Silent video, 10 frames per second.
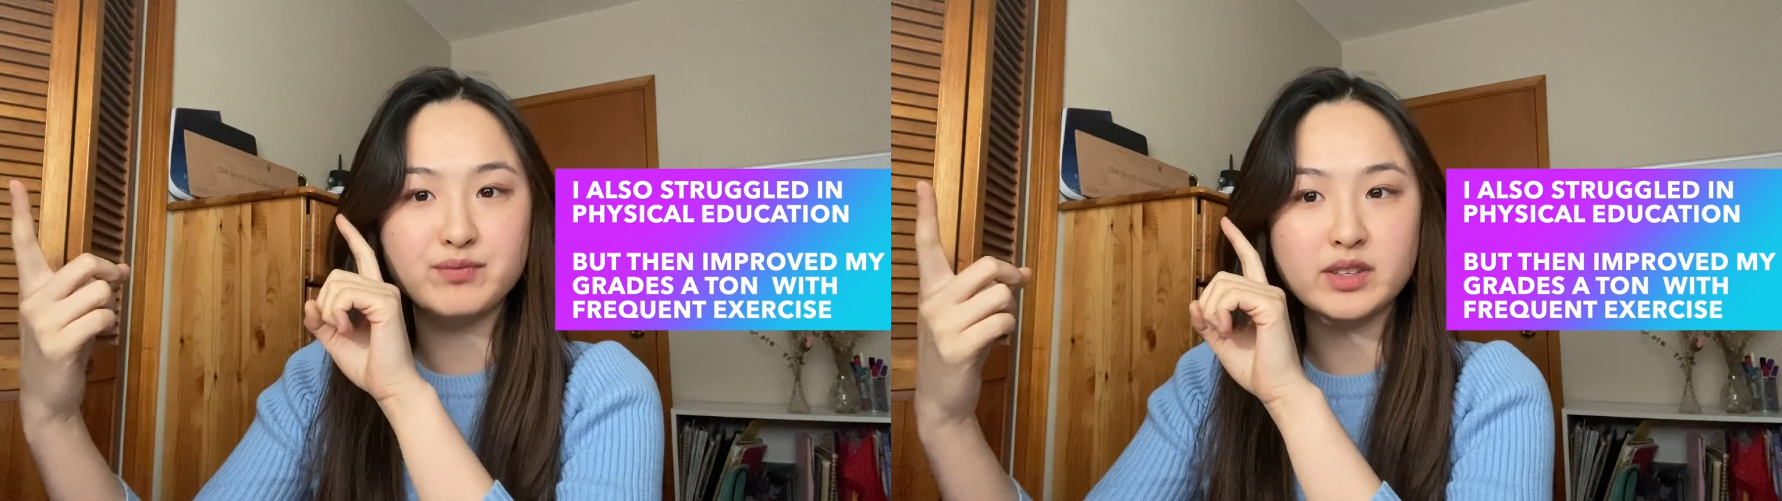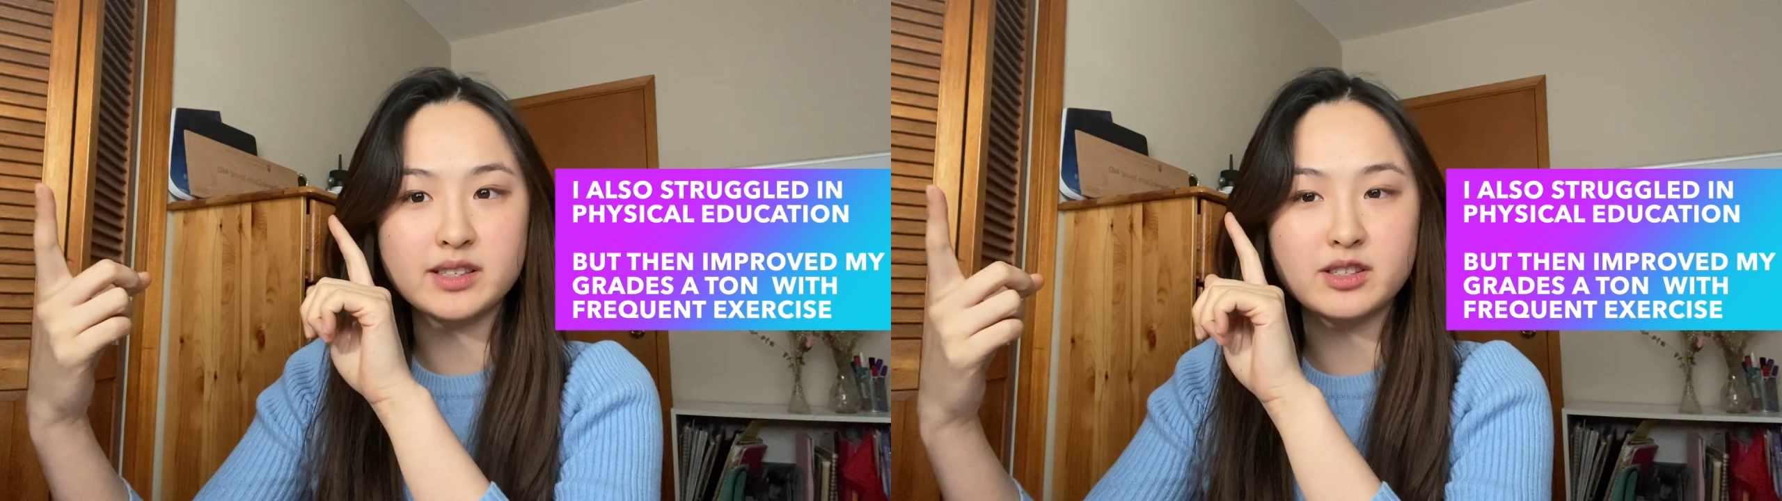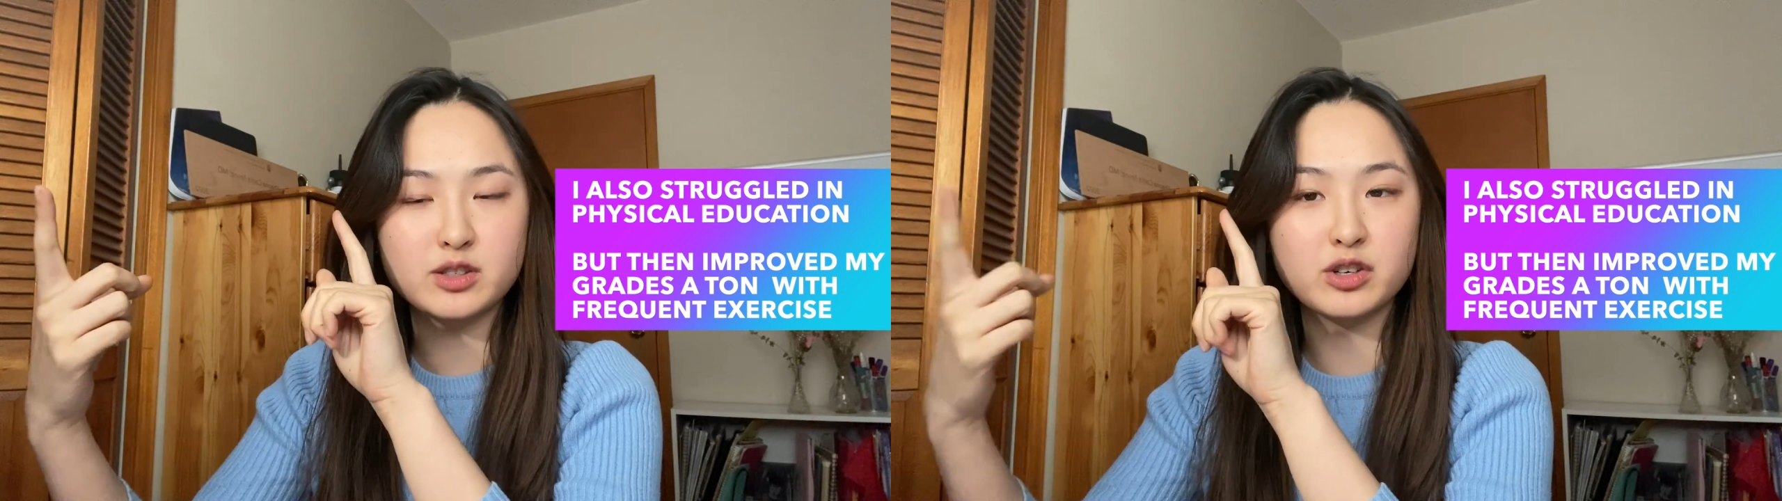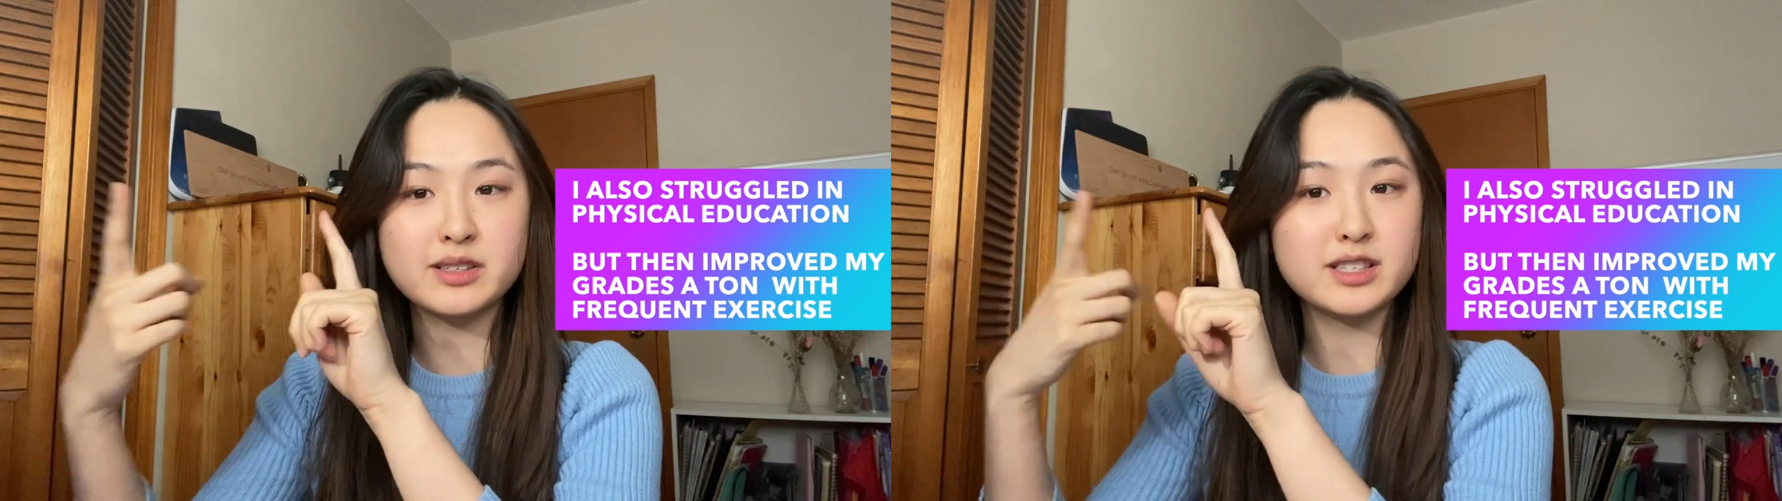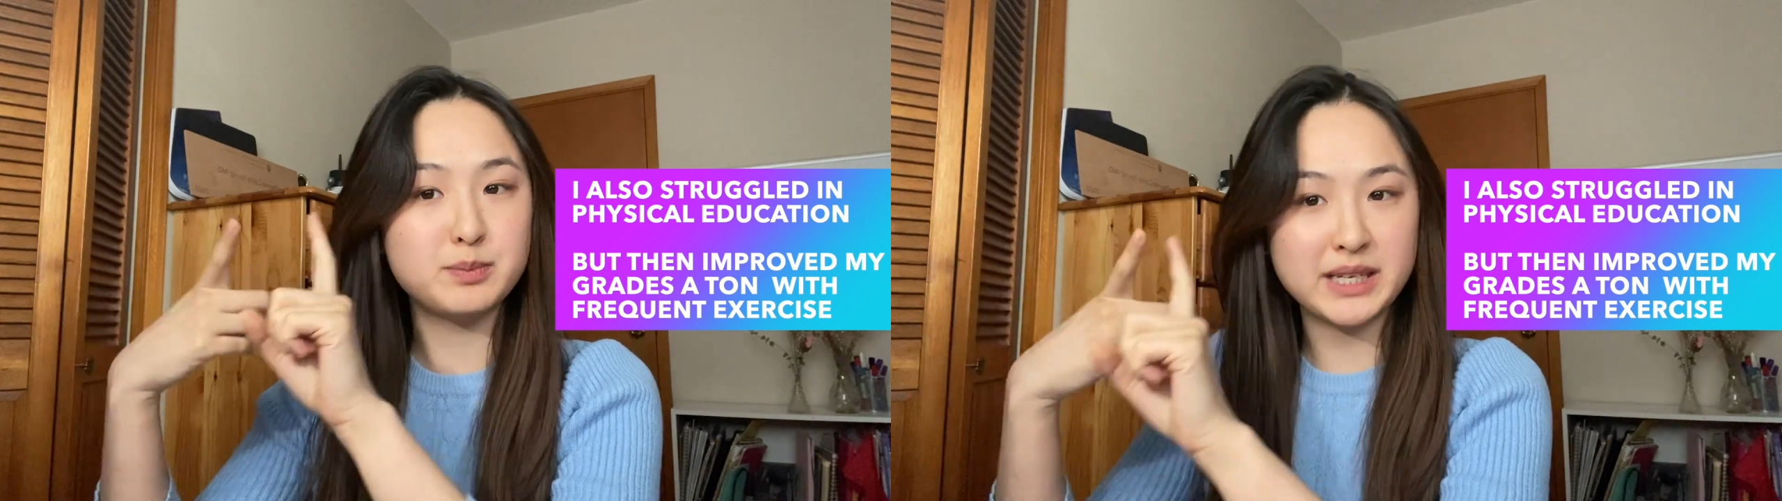certain
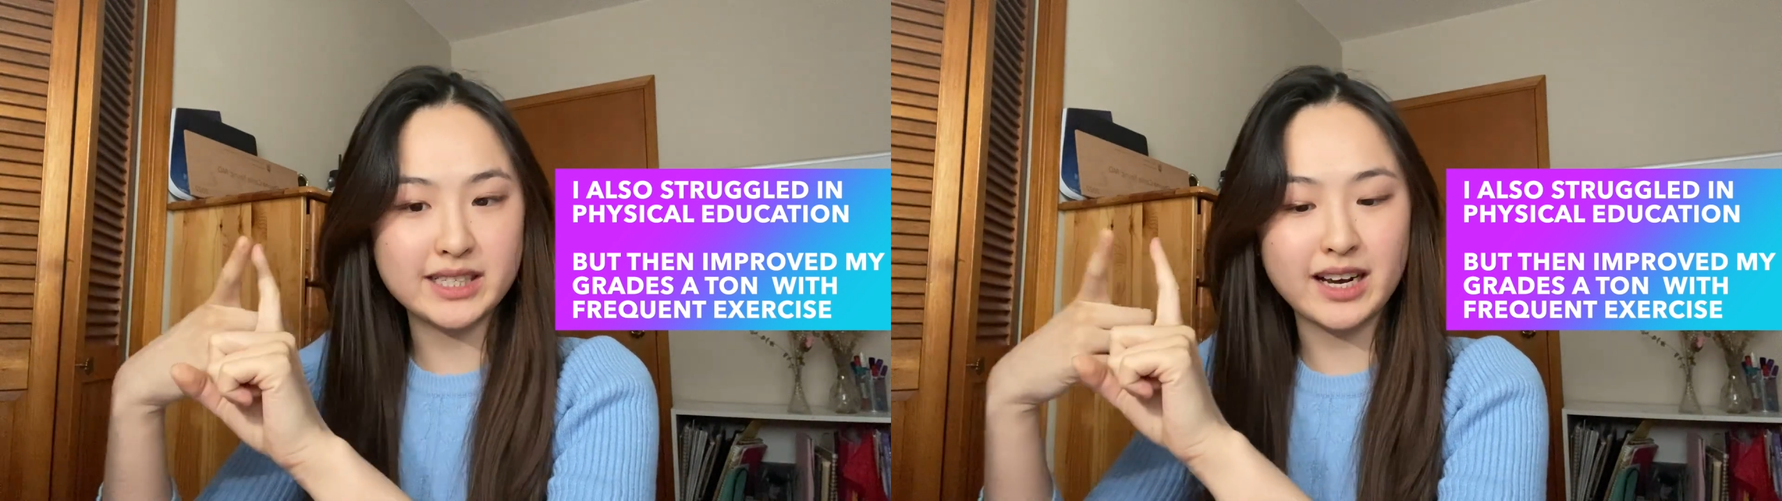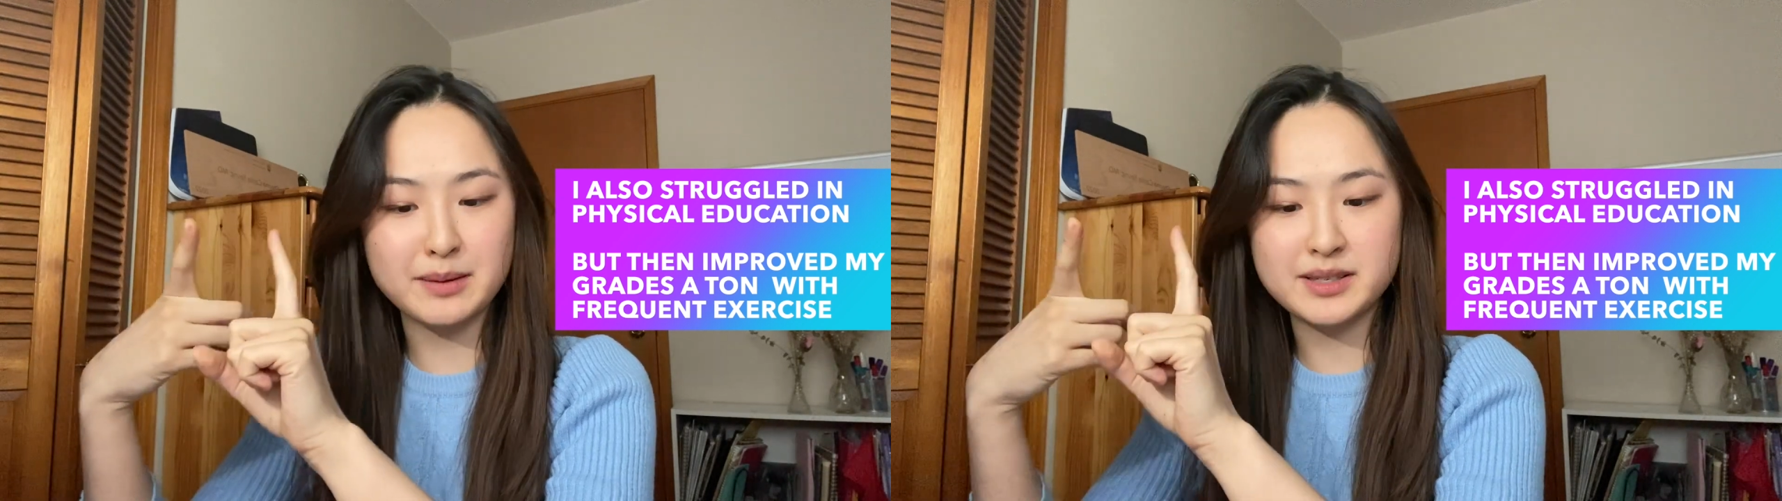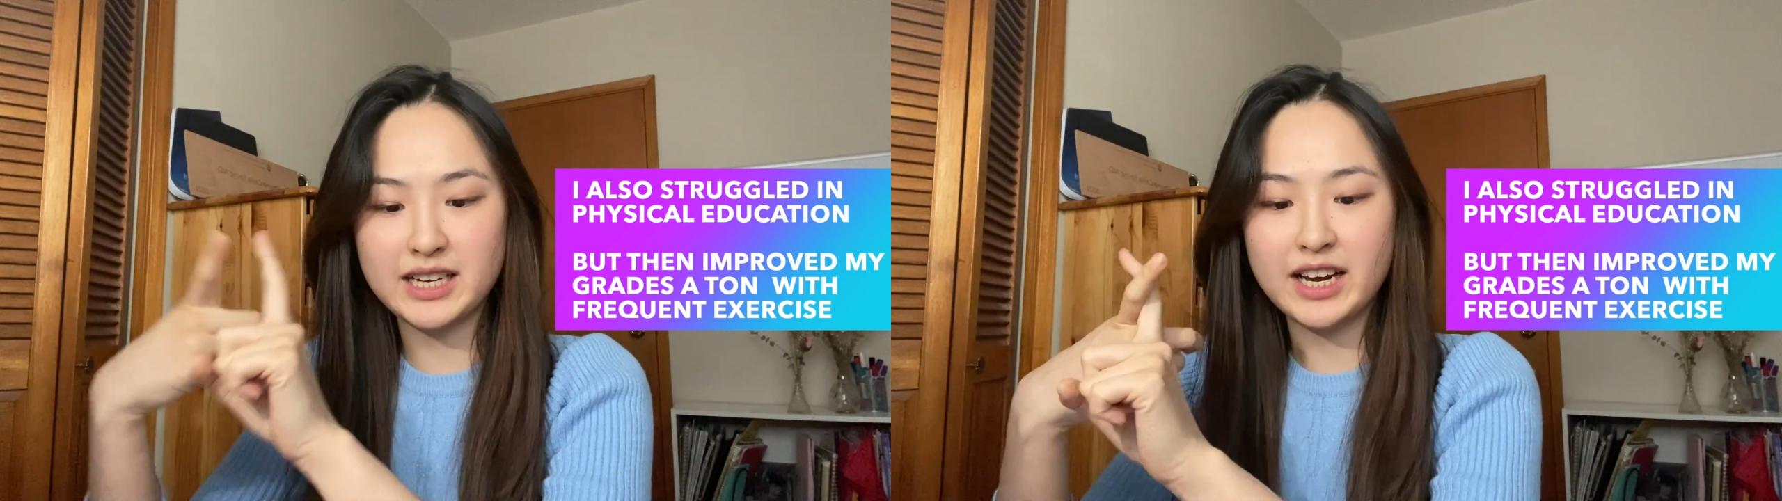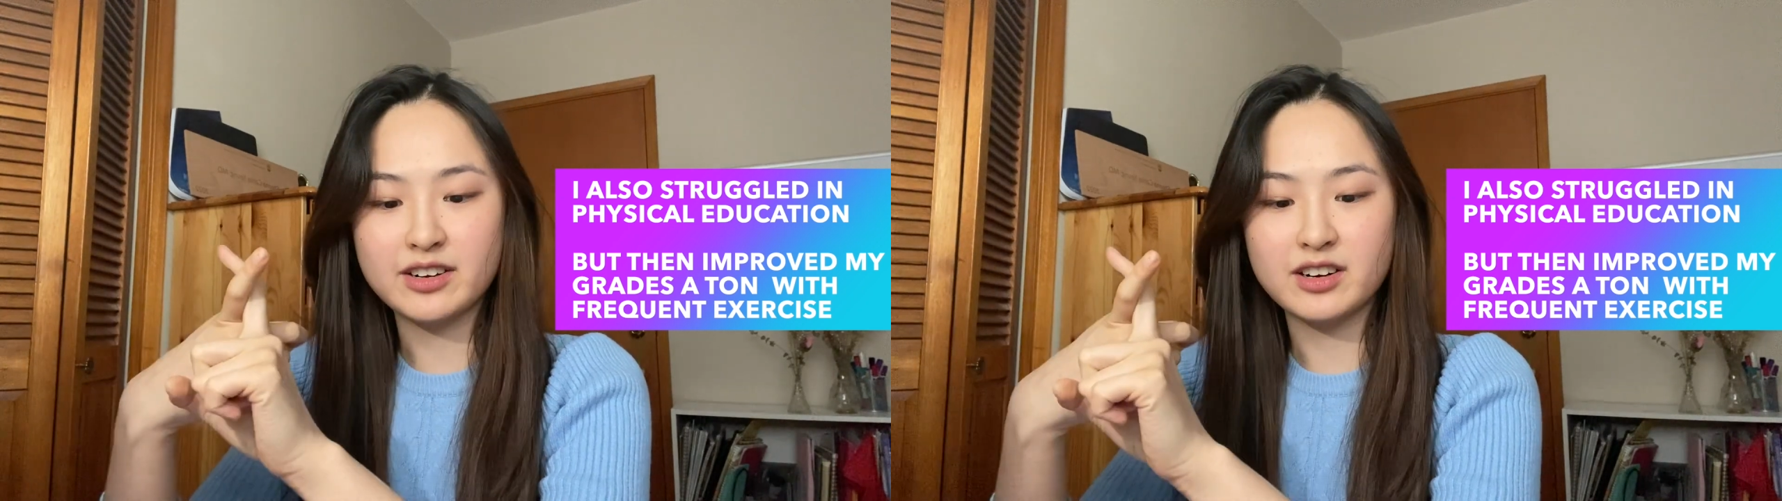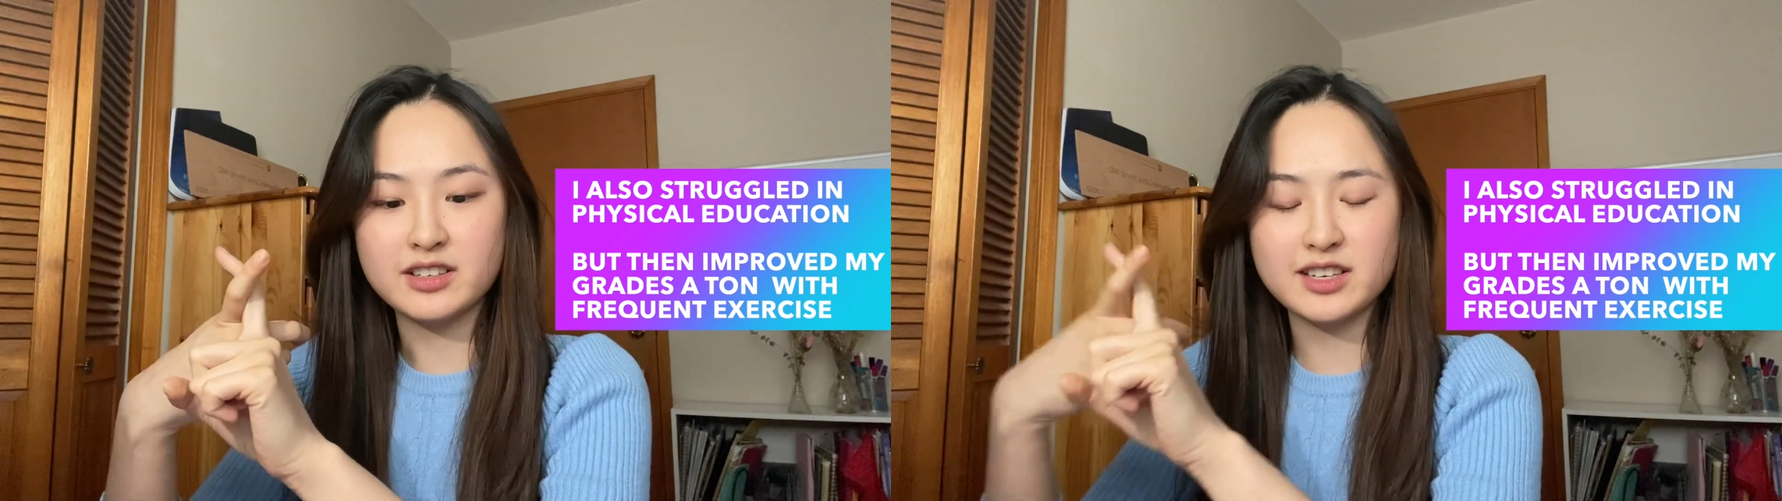speed time
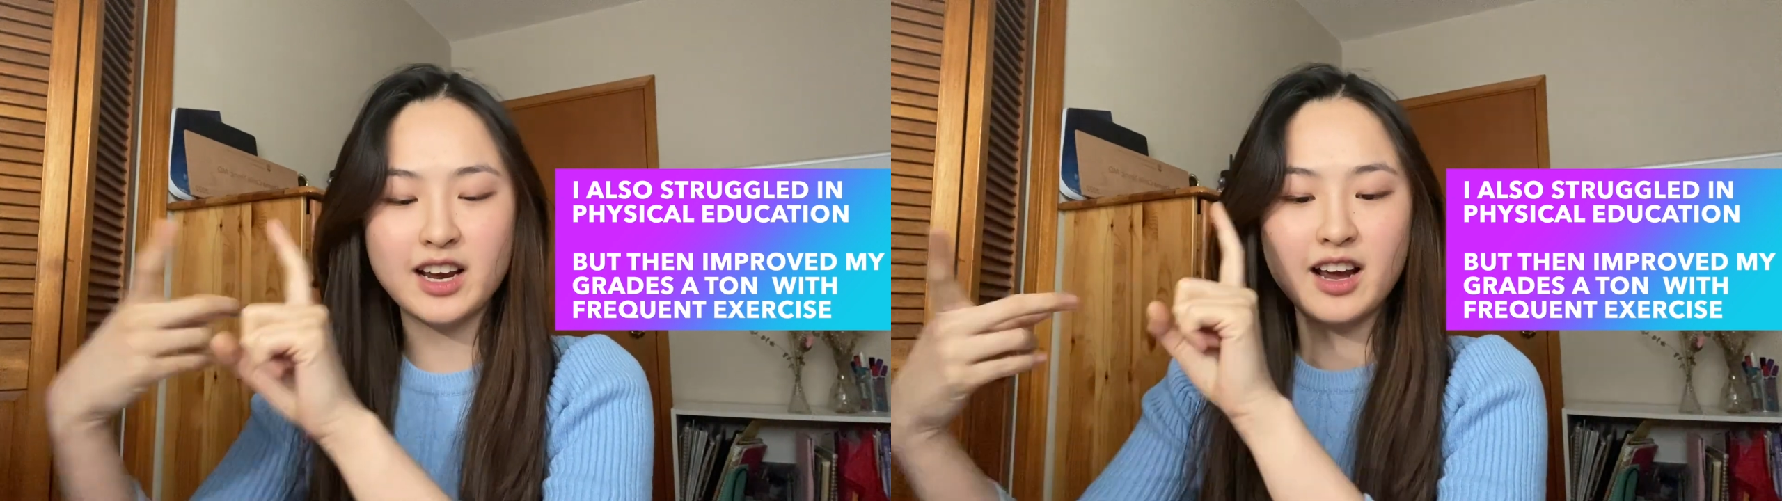standards